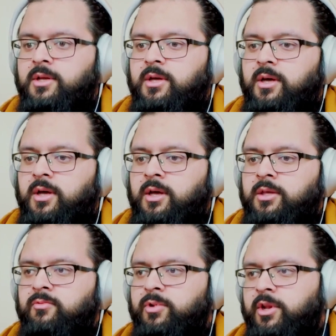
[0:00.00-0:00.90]

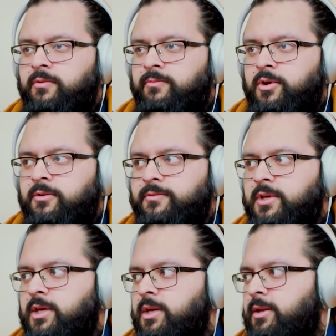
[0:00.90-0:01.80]
You've been involved
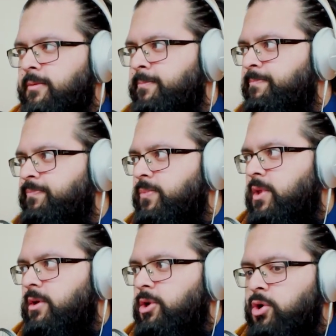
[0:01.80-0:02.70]
in
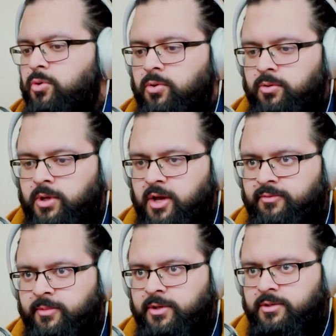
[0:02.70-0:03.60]
a local
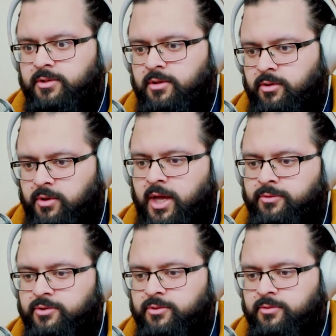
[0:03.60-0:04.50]
government, local
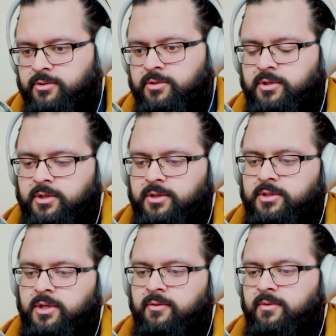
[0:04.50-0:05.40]
councils, and
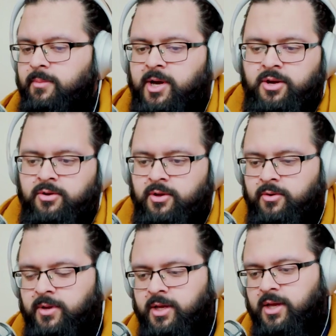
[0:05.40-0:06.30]
stuff. But I don't know,
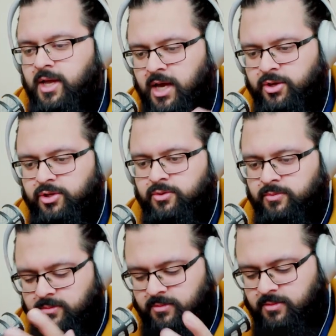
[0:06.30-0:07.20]
like, how do you
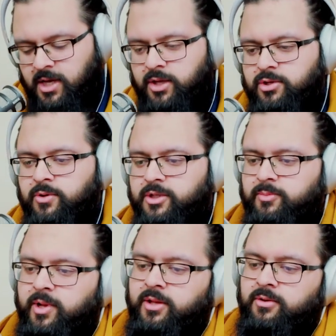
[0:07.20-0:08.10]

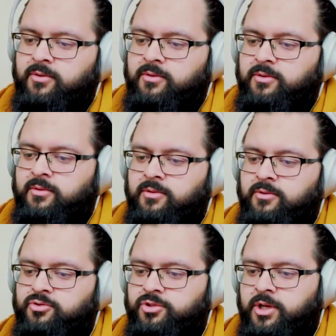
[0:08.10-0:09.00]
explain your
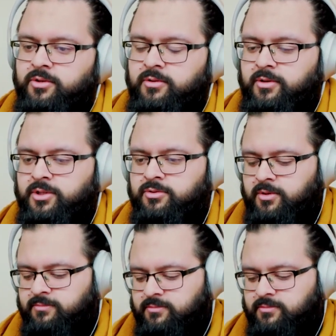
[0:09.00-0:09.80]
trajectory, your history?